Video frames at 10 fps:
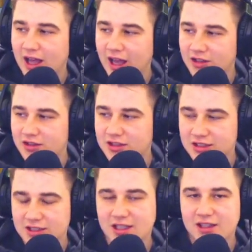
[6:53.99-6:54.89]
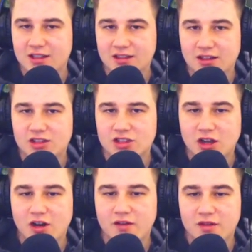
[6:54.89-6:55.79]
and you can see the
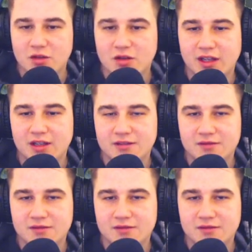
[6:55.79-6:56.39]
chart of the coin.